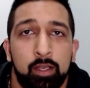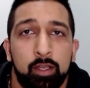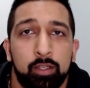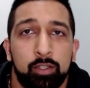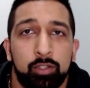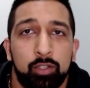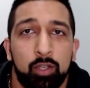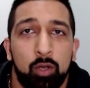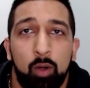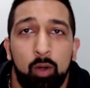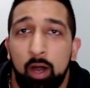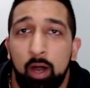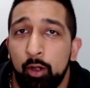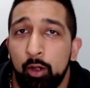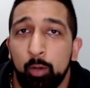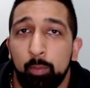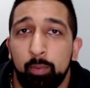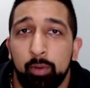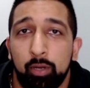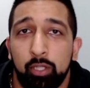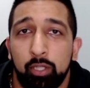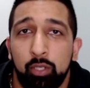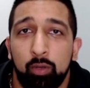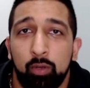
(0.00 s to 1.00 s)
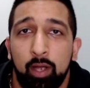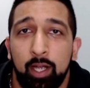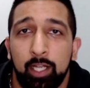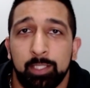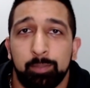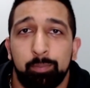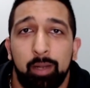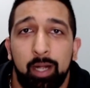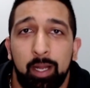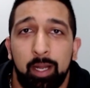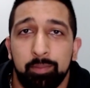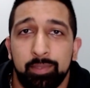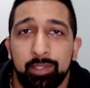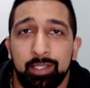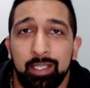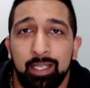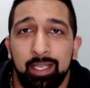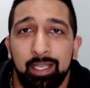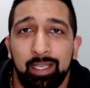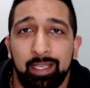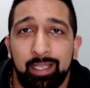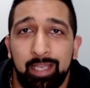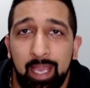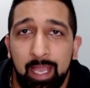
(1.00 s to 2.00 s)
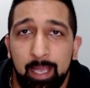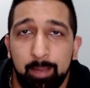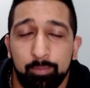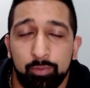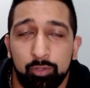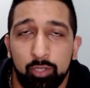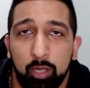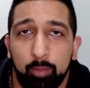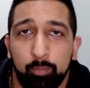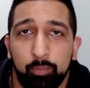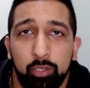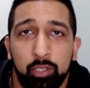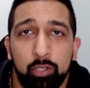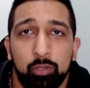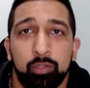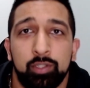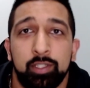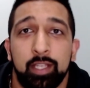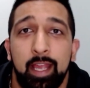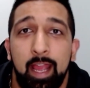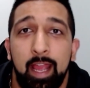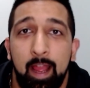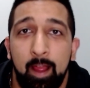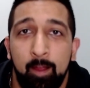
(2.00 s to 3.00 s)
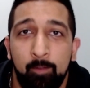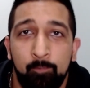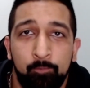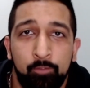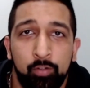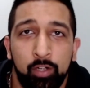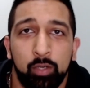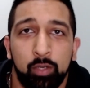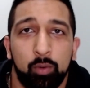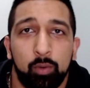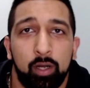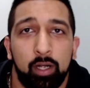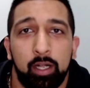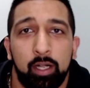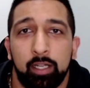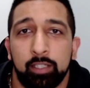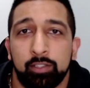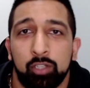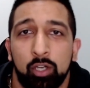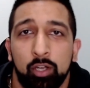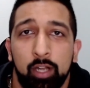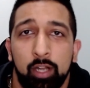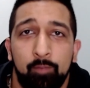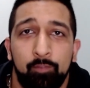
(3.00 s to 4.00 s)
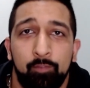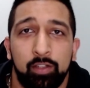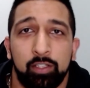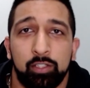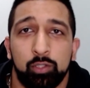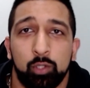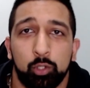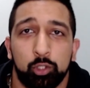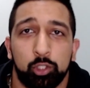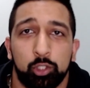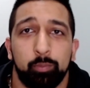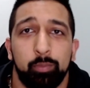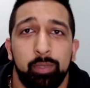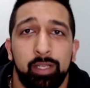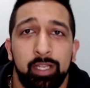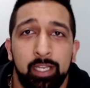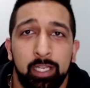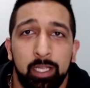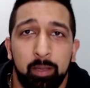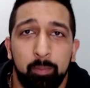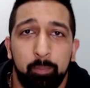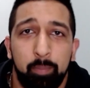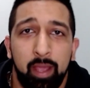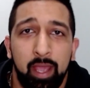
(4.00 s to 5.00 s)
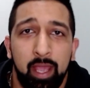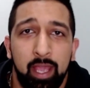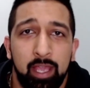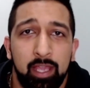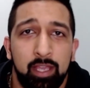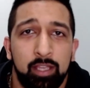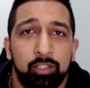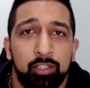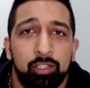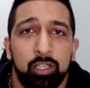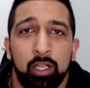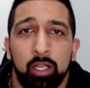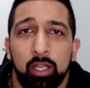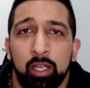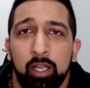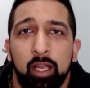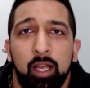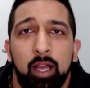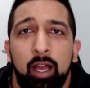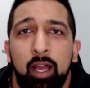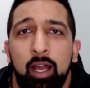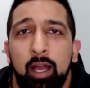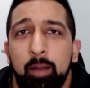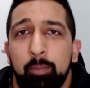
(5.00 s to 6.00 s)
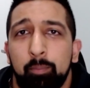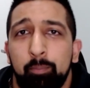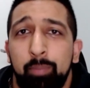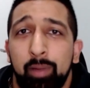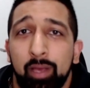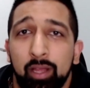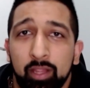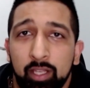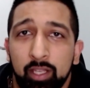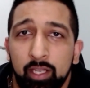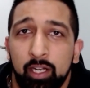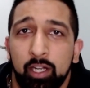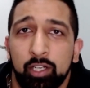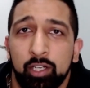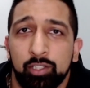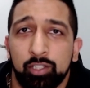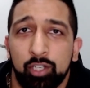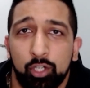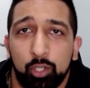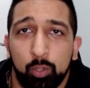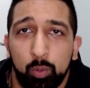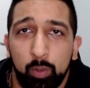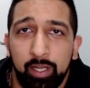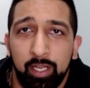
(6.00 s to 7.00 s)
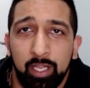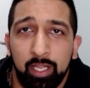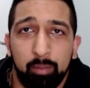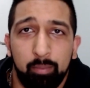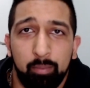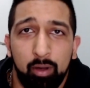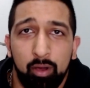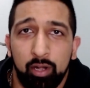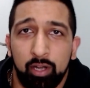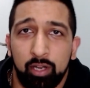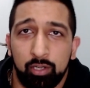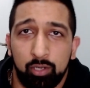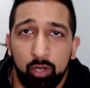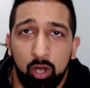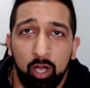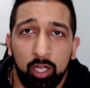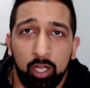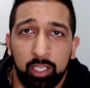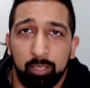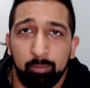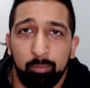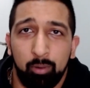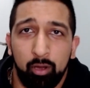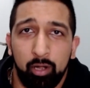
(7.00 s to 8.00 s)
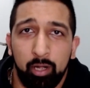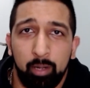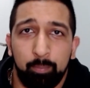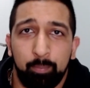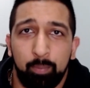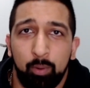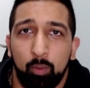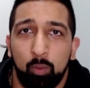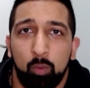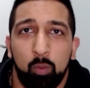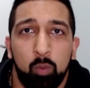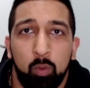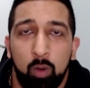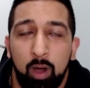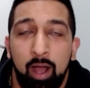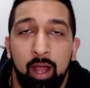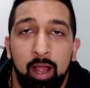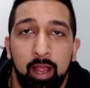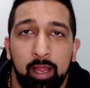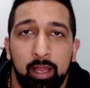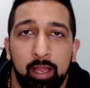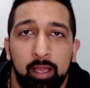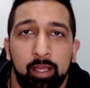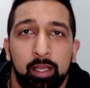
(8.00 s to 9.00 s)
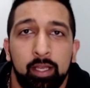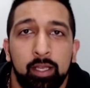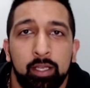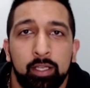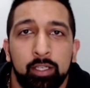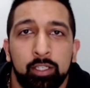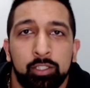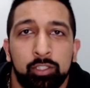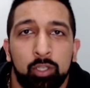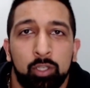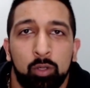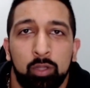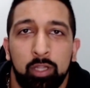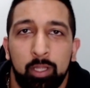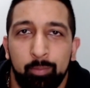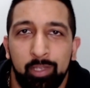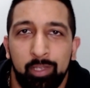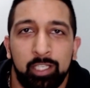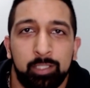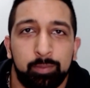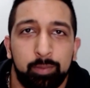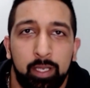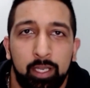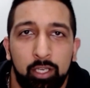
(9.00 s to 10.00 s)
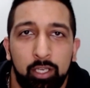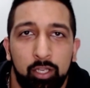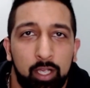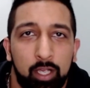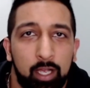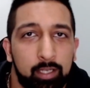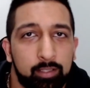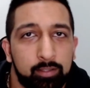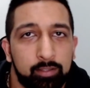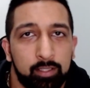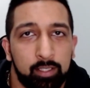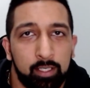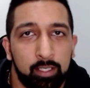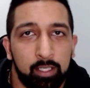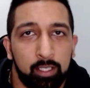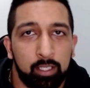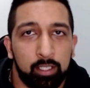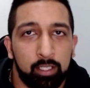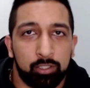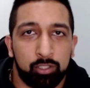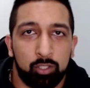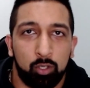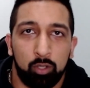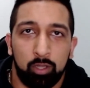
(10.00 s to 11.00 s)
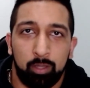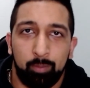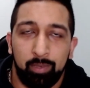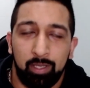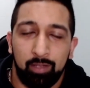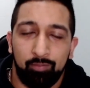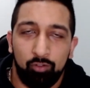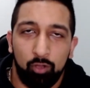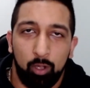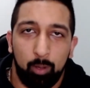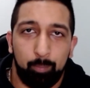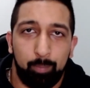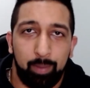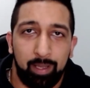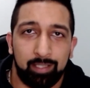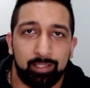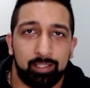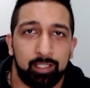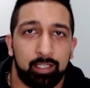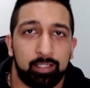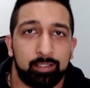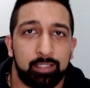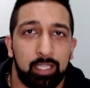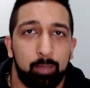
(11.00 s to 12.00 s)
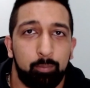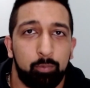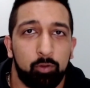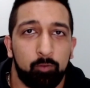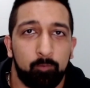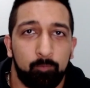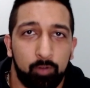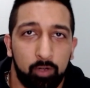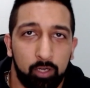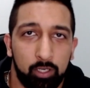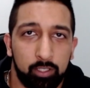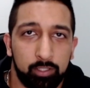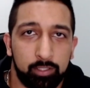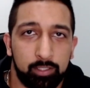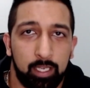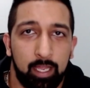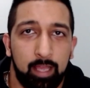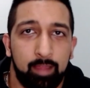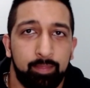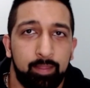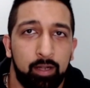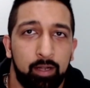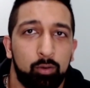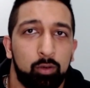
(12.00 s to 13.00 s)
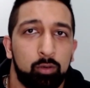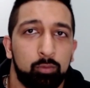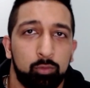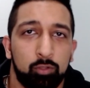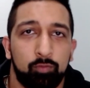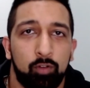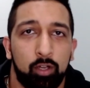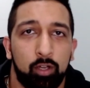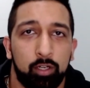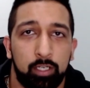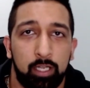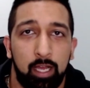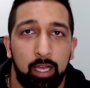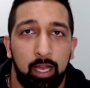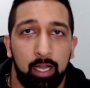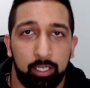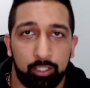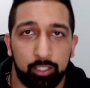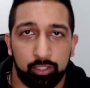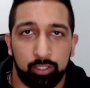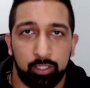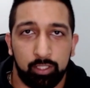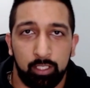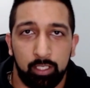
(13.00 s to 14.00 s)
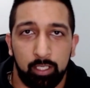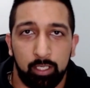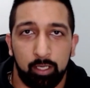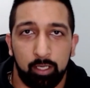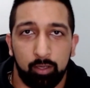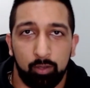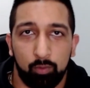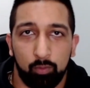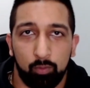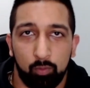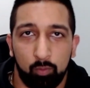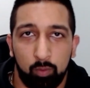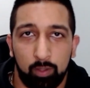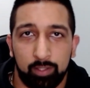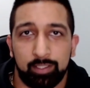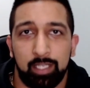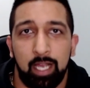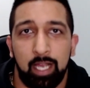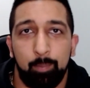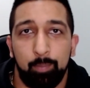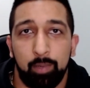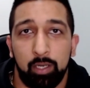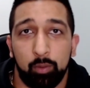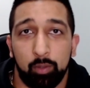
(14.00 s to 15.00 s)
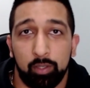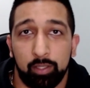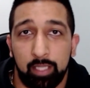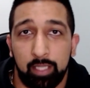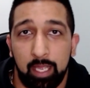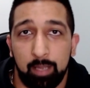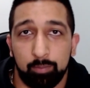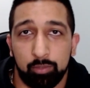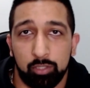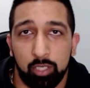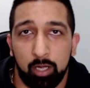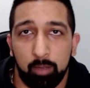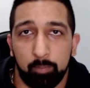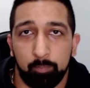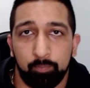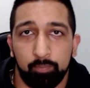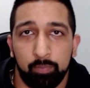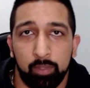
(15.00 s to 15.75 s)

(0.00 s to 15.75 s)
So I don't know about you guys, but I'm seeing GameStop news everywhere. It's on every social media page. Billionaires are tweeting about it and talking about it, but why? So let me explain to you guys. So let me give you a basic example first, and then we'll move on to actually what's happening with GameStop.